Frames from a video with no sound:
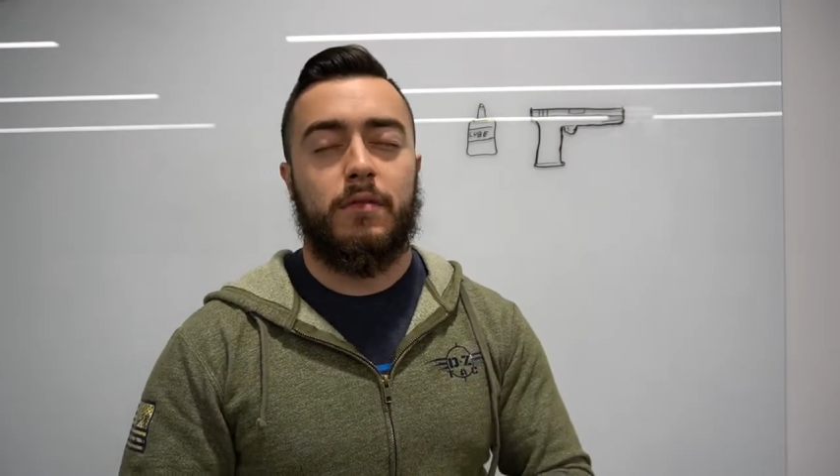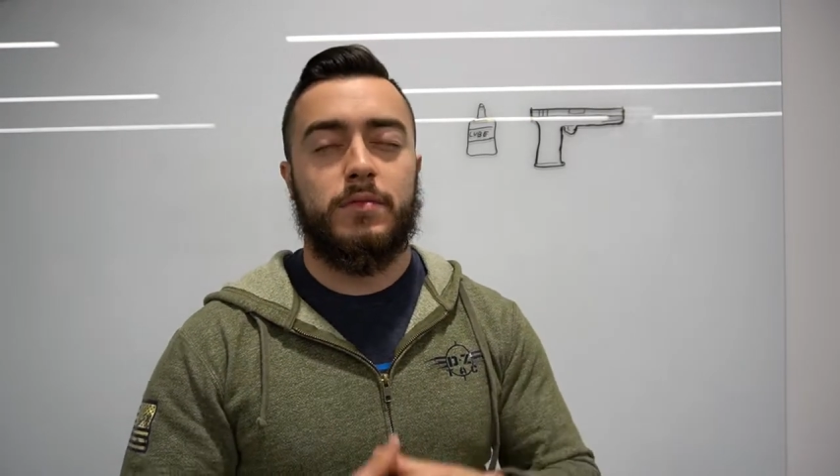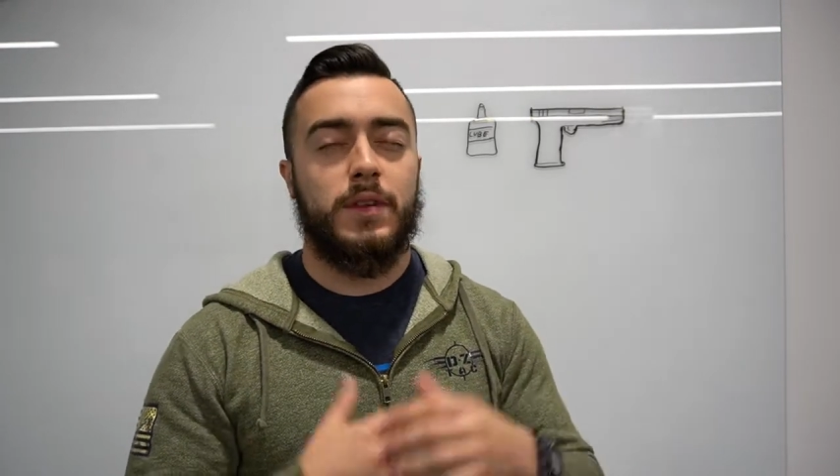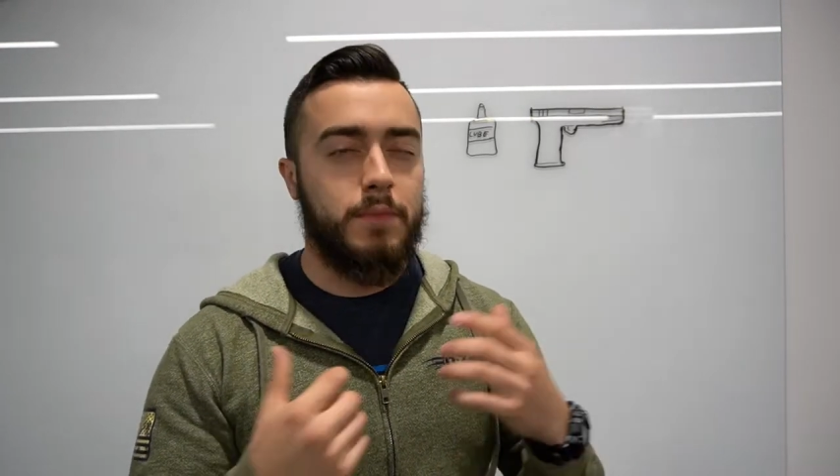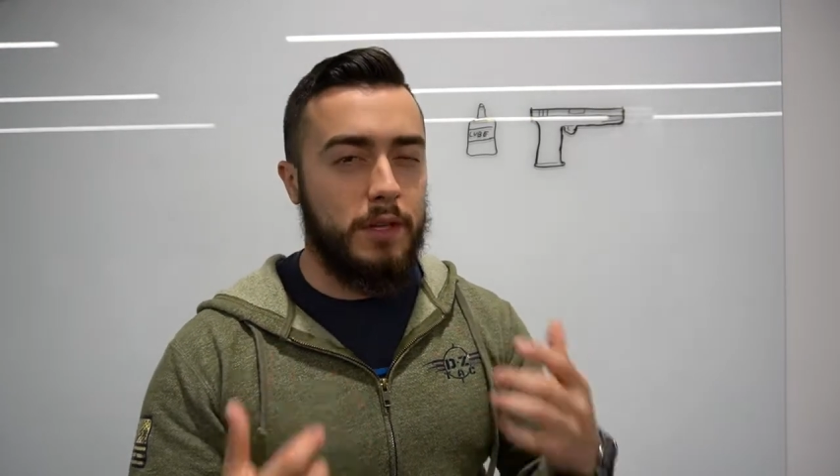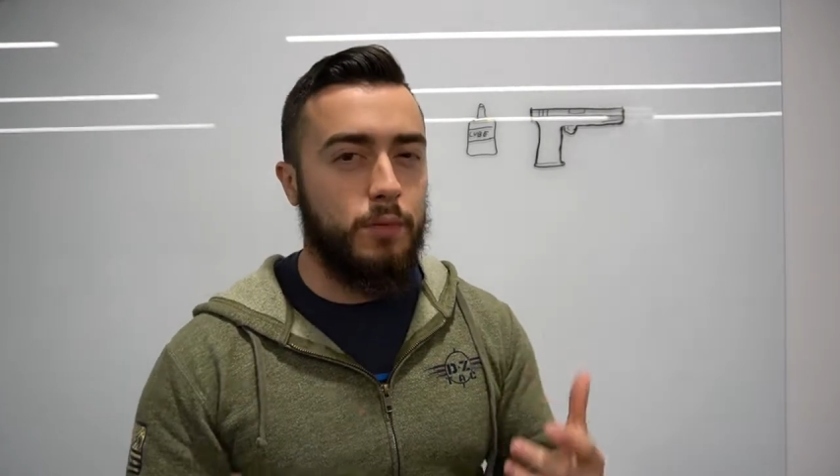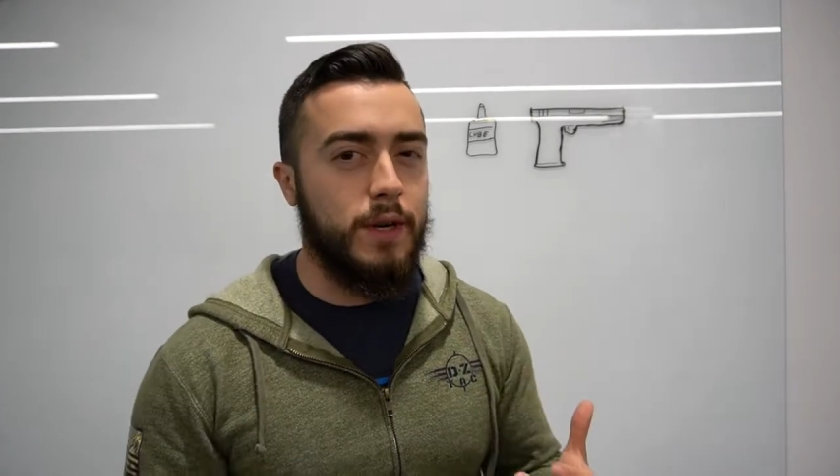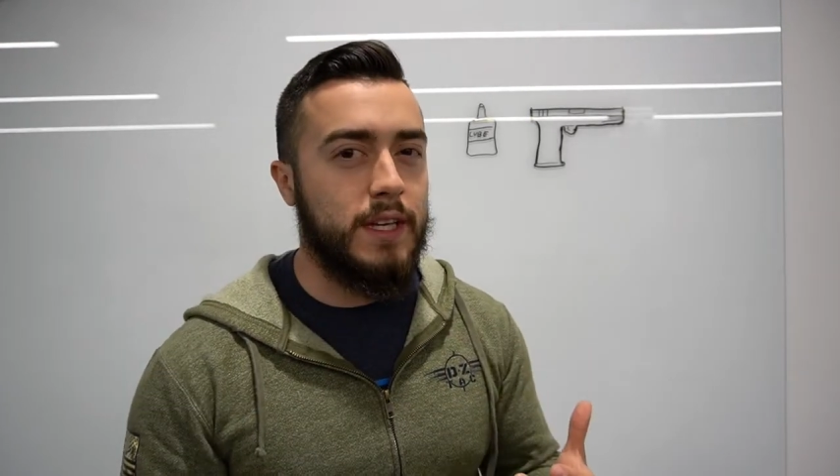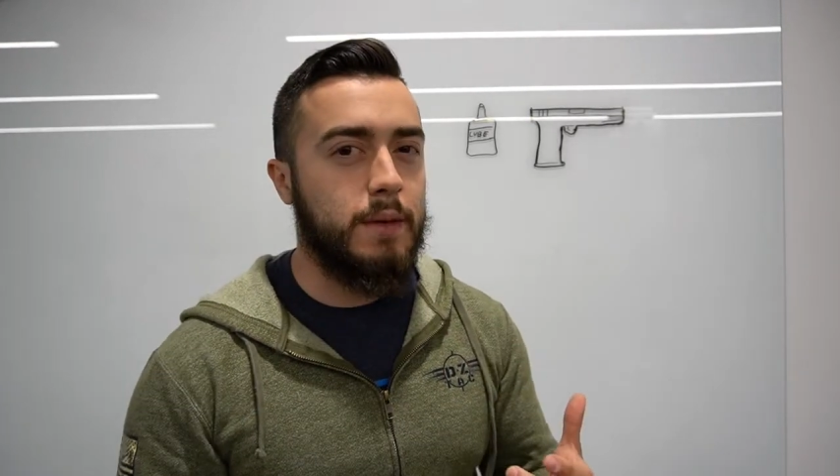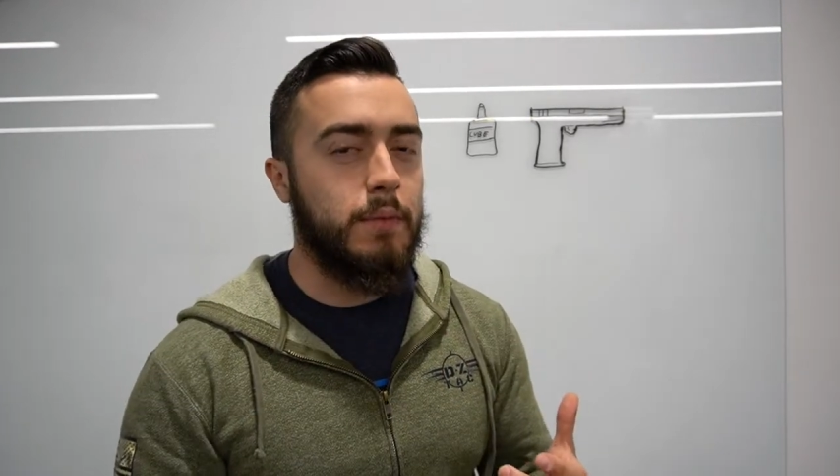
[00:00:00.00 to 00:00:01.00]
something you want
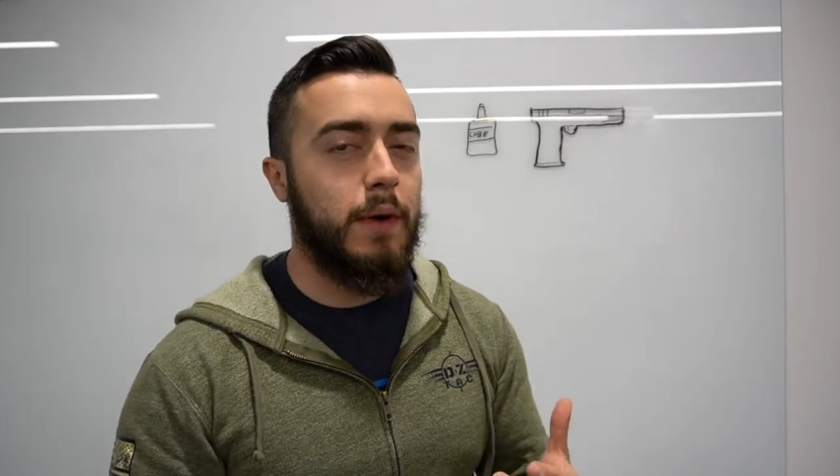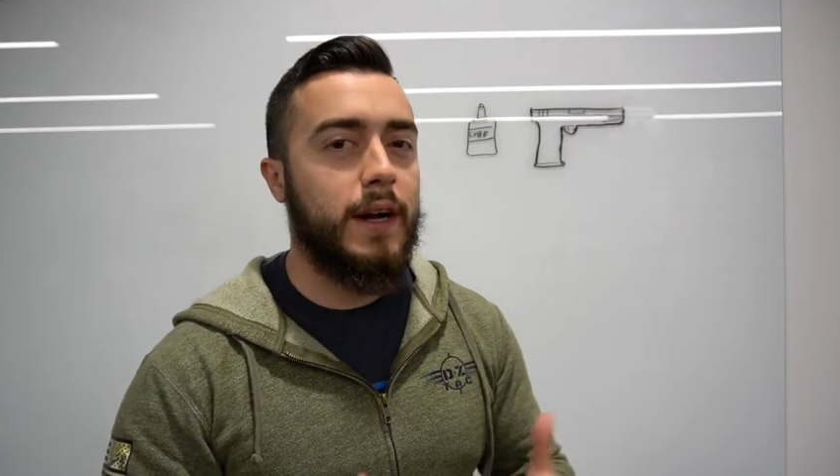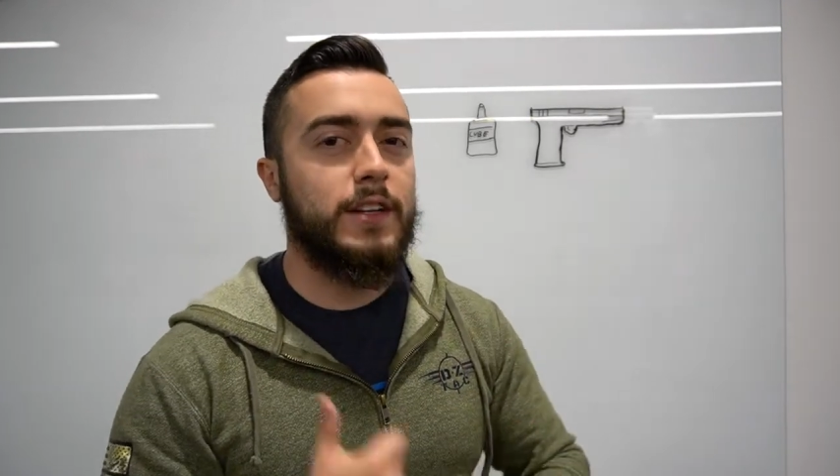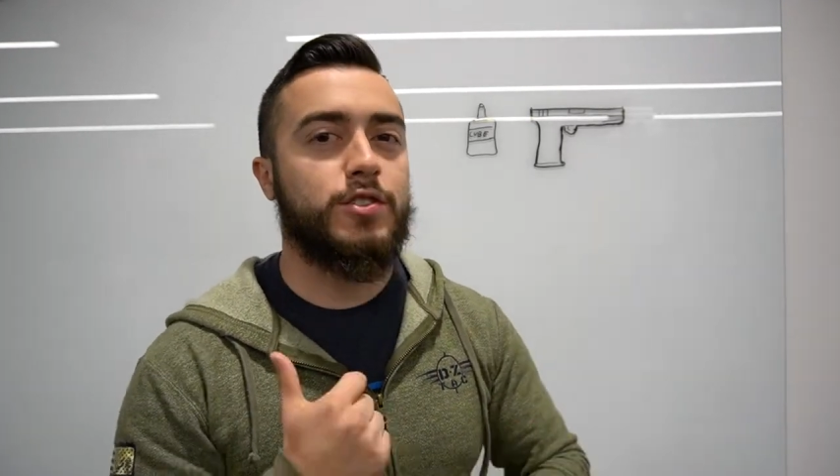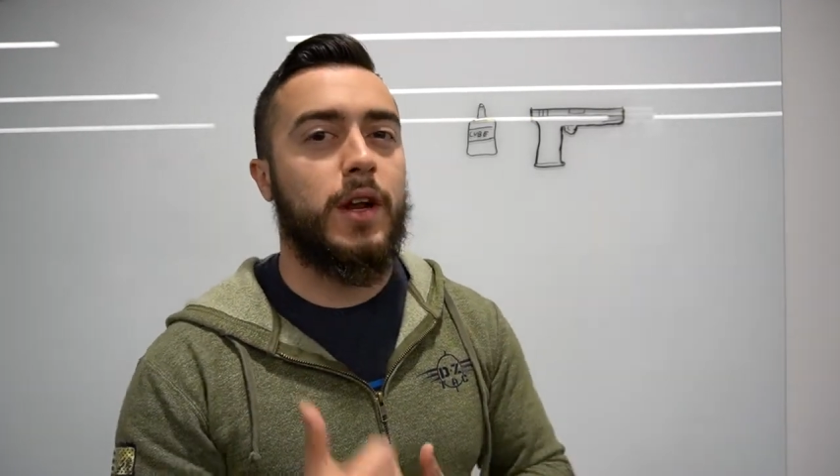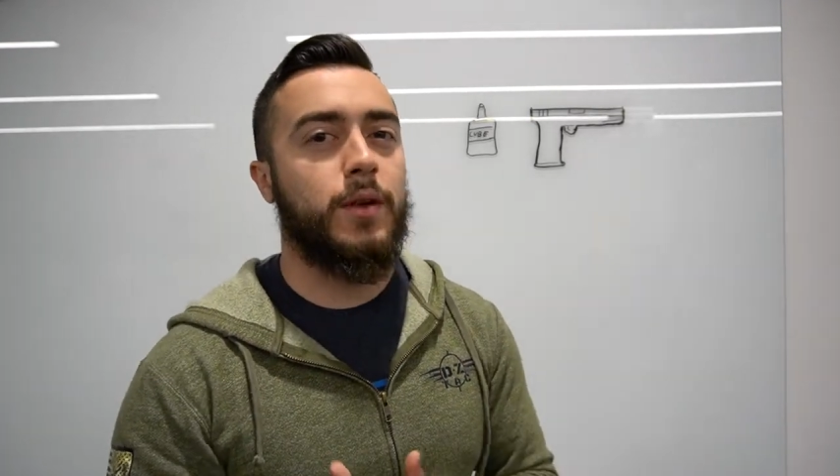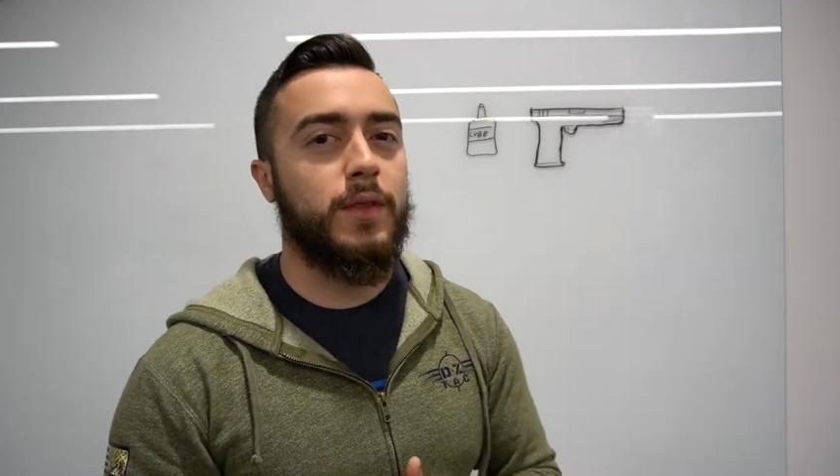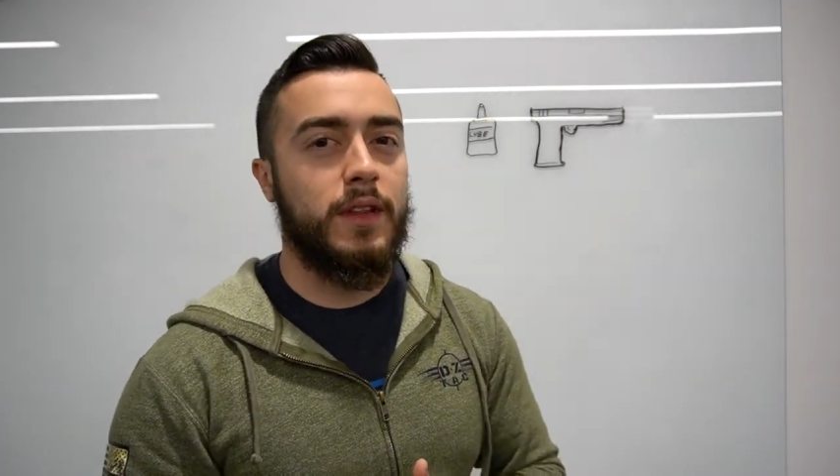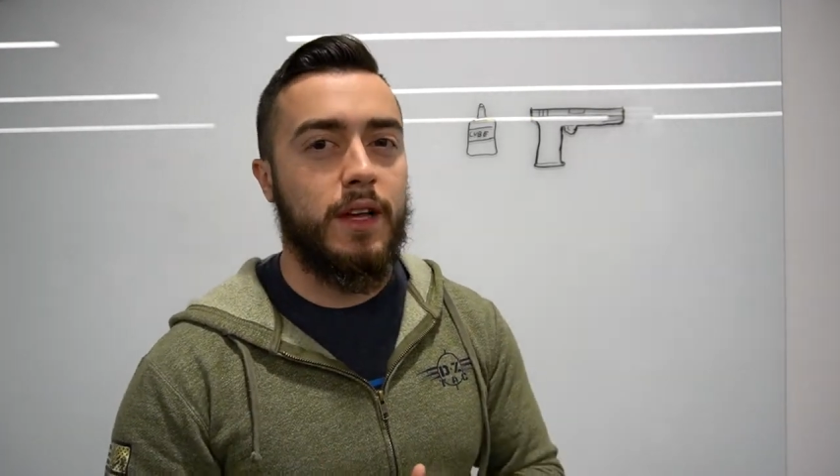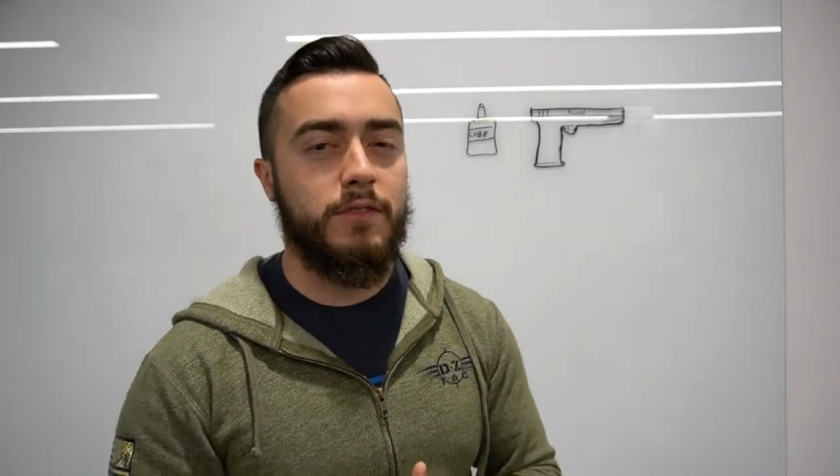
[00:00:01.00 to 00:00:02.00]
to keep in mind is training with
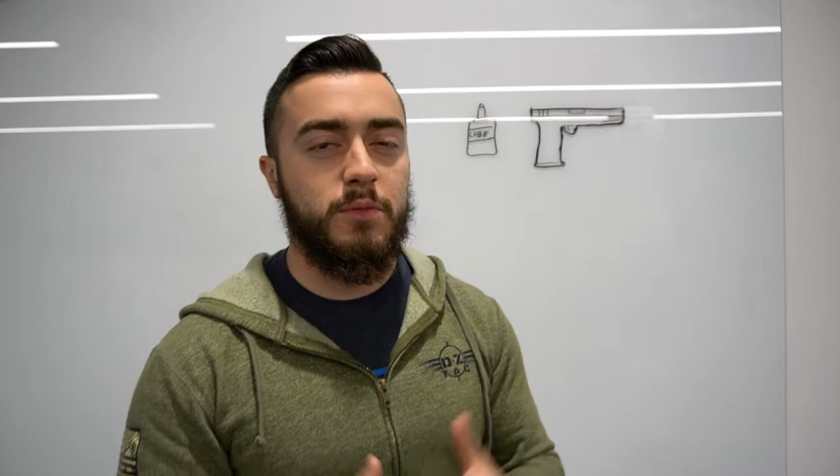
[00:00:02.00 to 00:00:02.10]
the gloves.